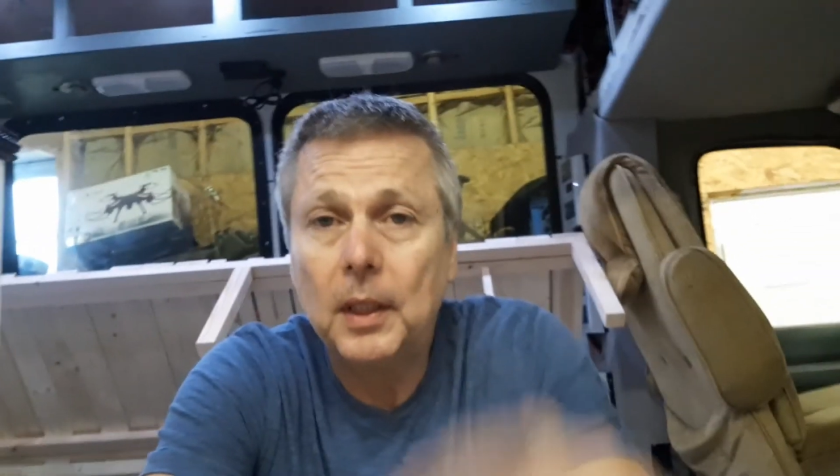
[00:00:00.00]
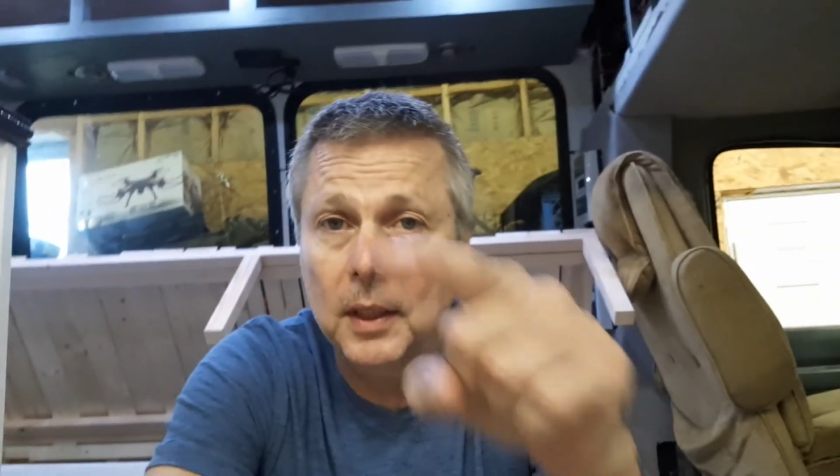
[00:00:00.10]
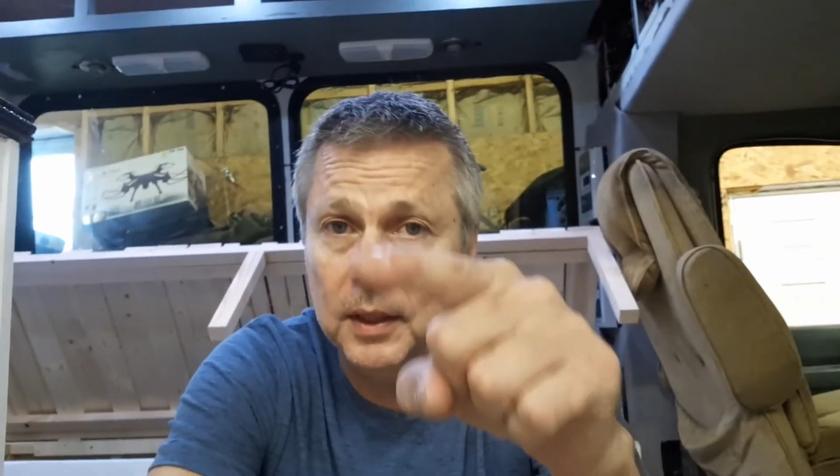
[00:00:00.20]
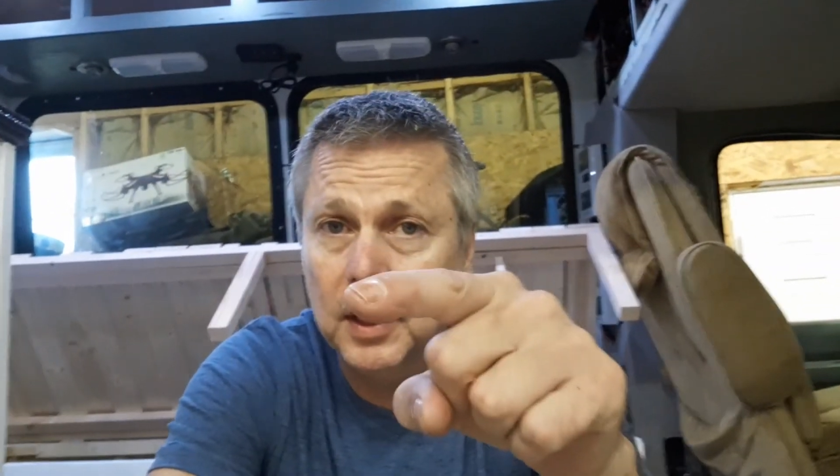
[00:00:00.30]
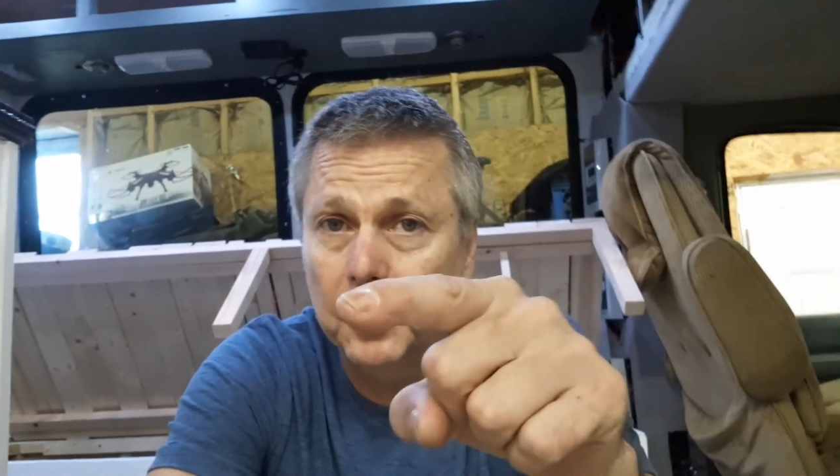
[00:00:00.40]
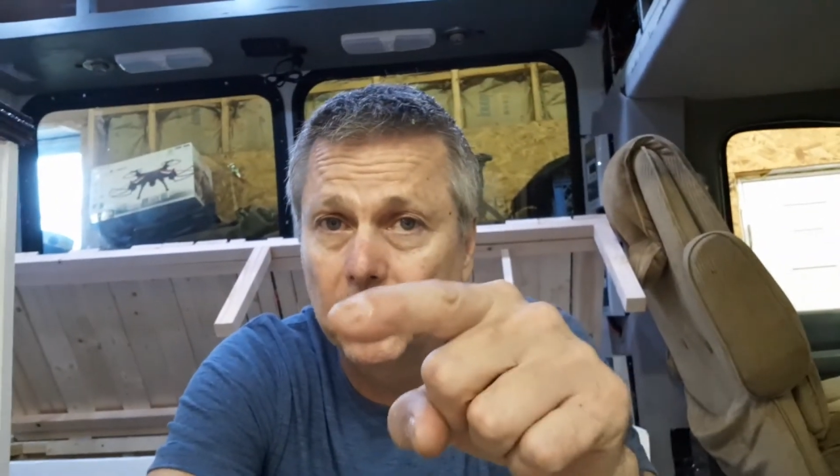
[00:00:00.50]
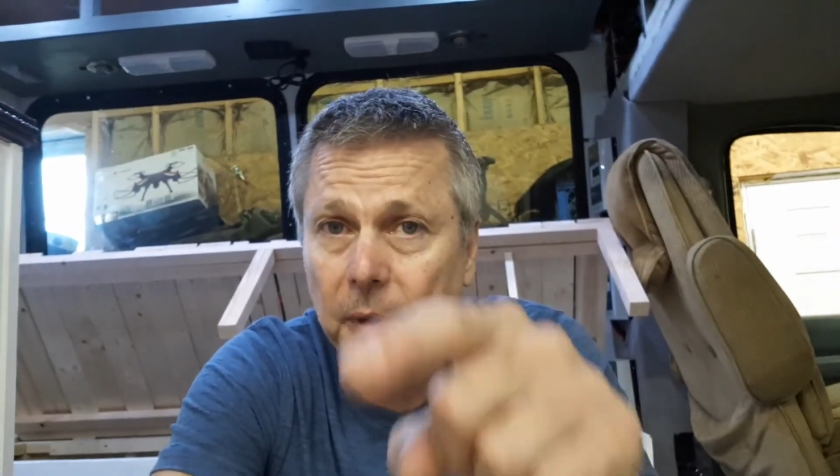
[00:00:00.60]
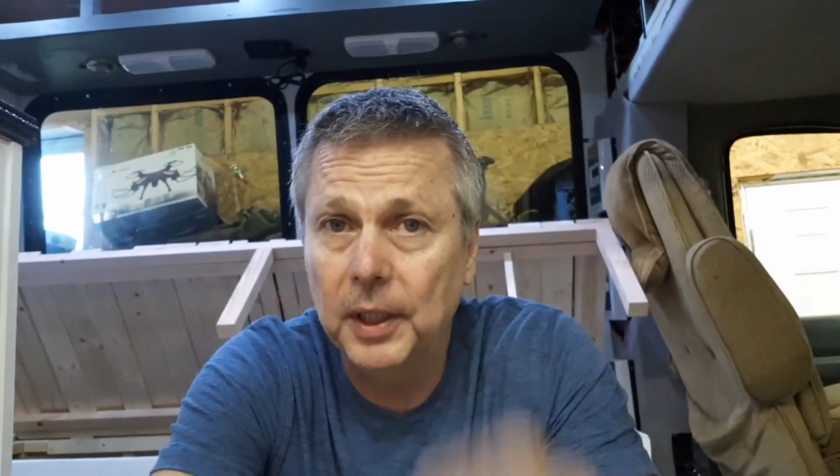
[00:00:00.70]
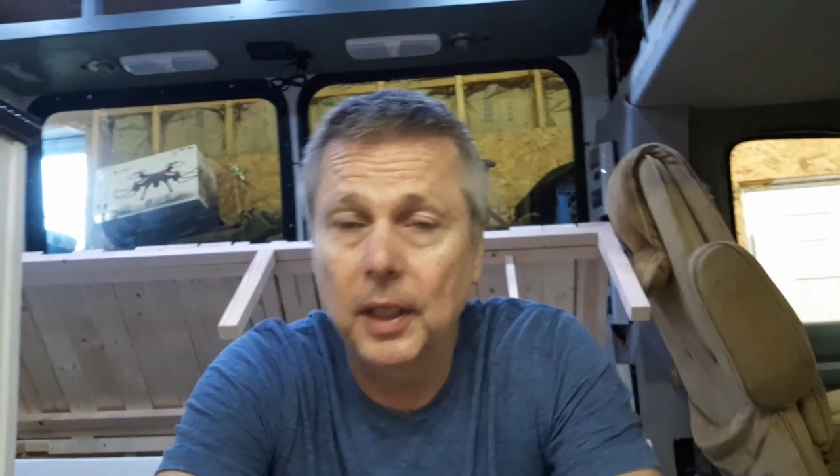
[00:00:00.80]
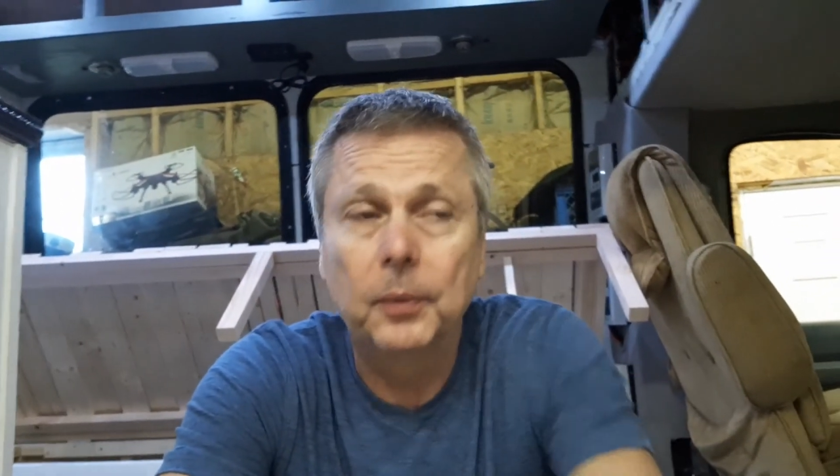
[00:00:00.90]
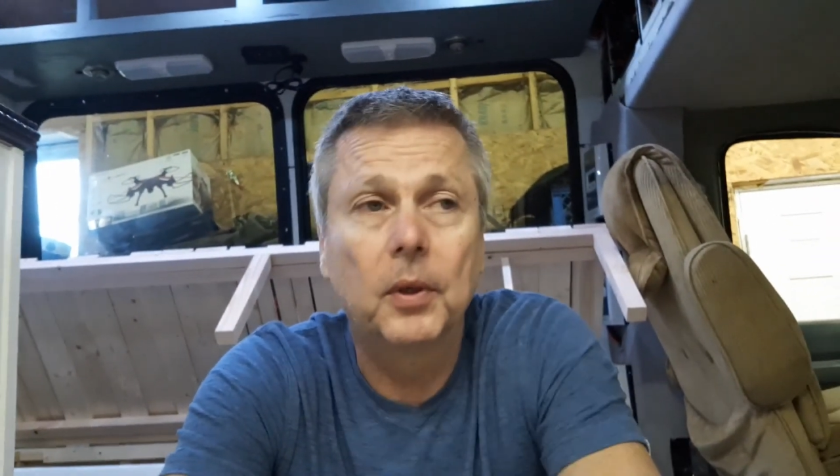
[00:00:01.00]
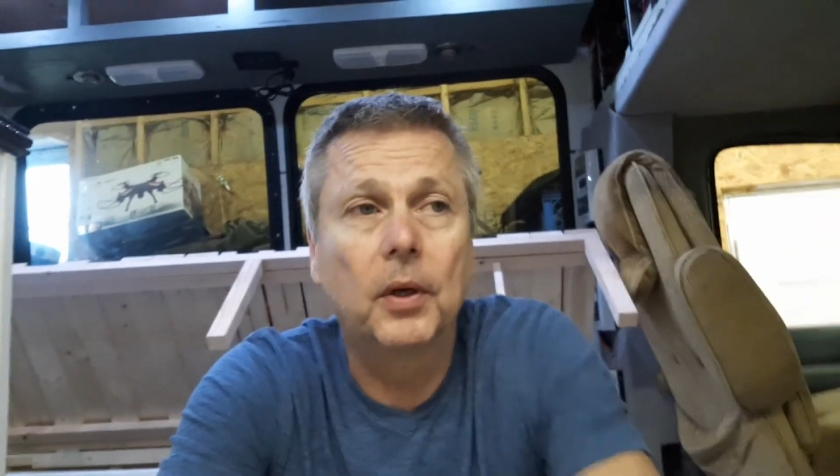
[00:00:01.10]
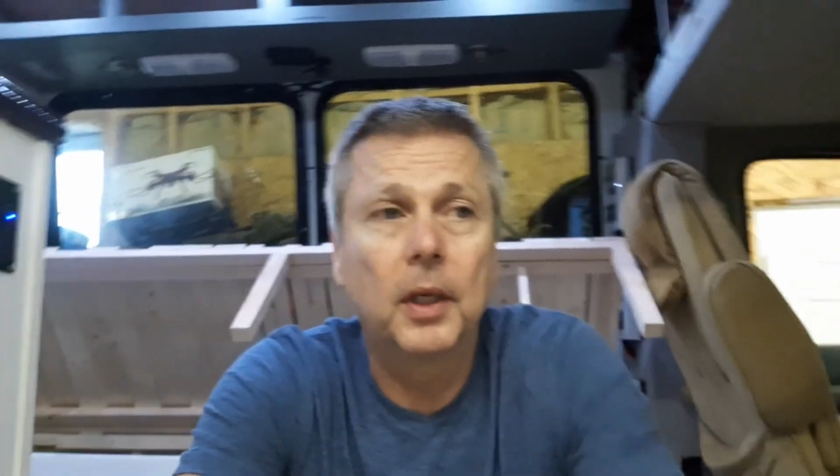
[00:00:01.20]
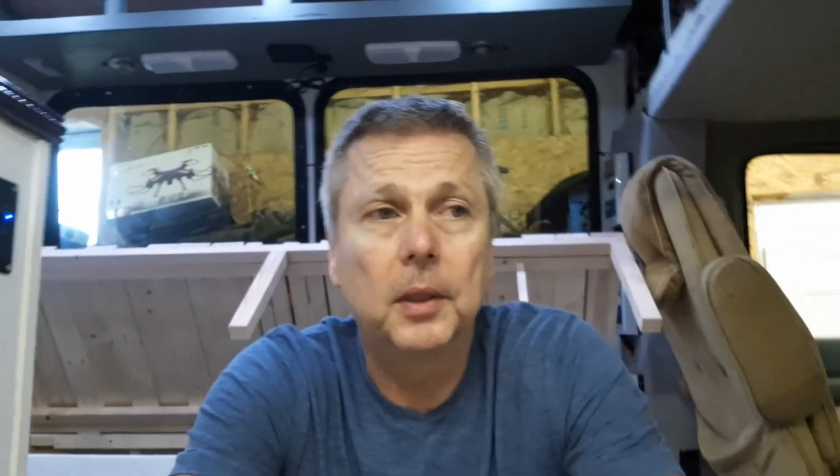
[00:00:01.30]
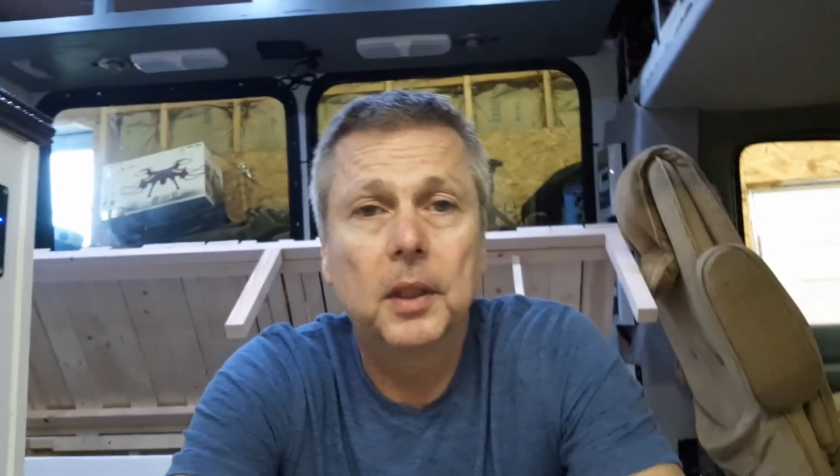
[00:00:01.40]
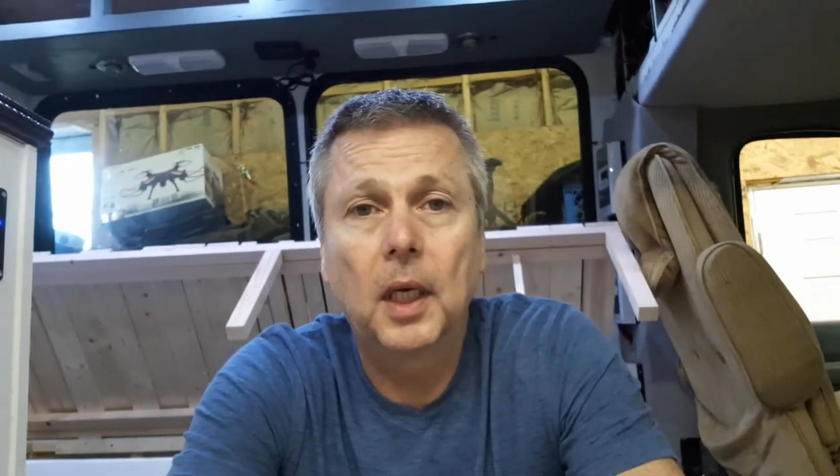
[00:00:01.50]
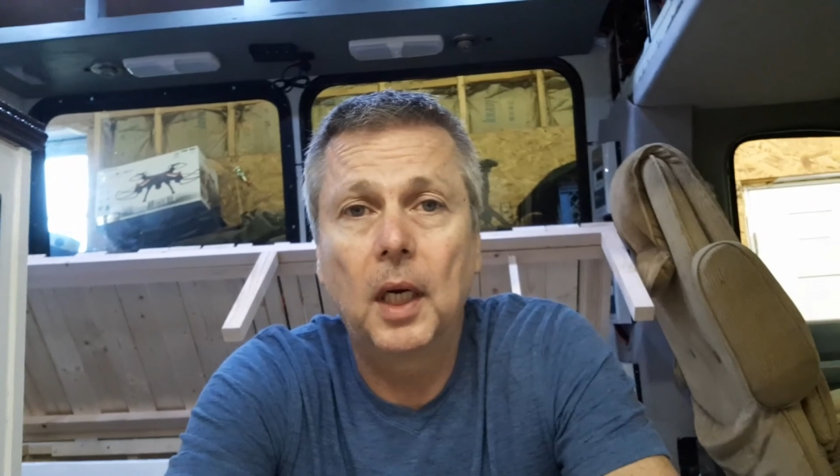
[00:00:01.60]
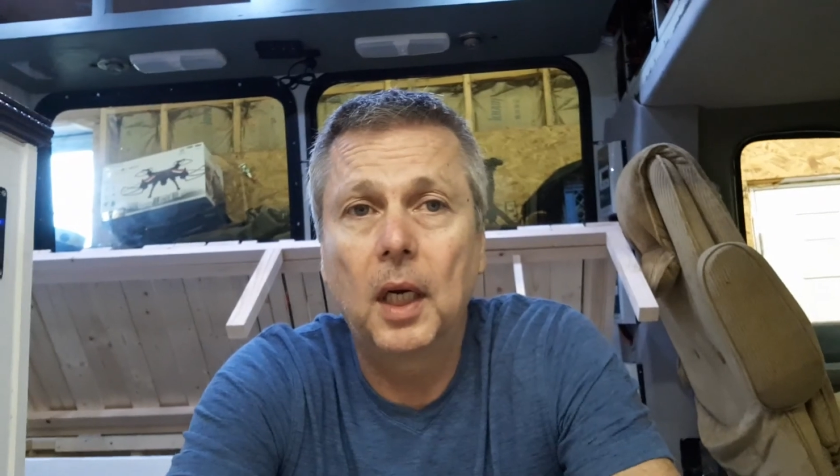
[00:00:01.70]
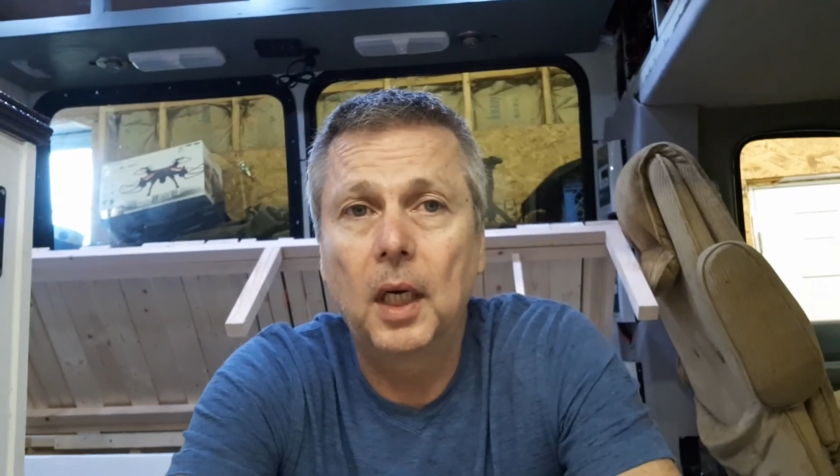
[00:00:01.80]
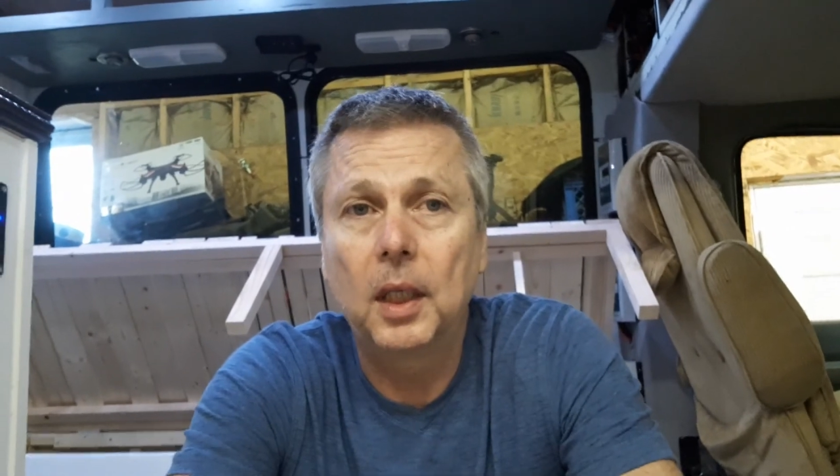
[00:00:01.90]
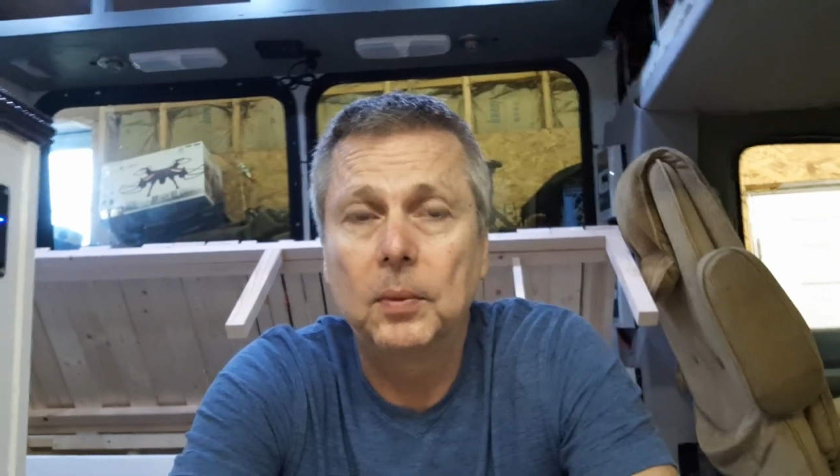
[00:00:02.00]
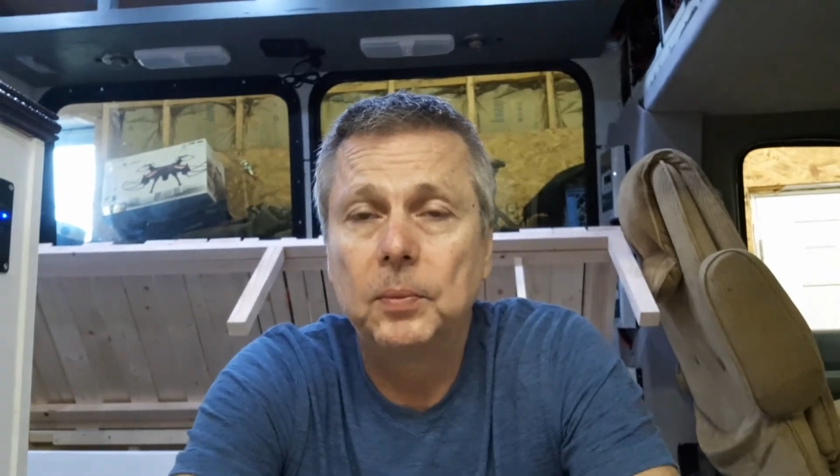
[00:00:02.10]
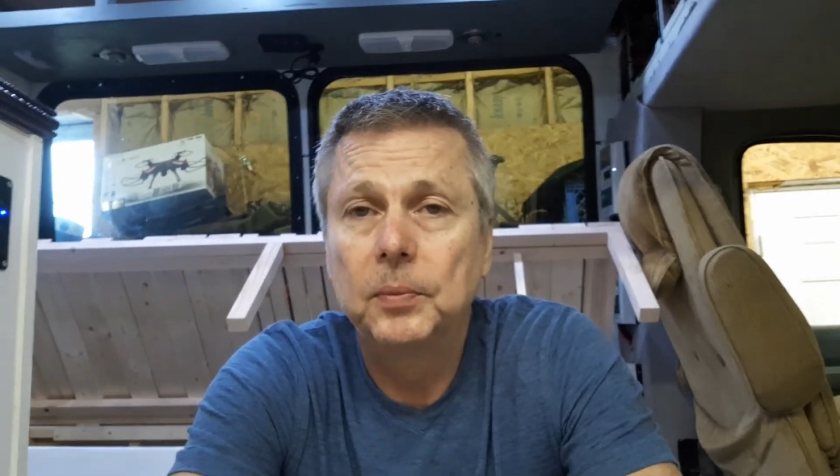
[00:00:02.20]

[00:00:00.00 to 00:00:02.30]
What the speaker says: This coming weekend, we're going to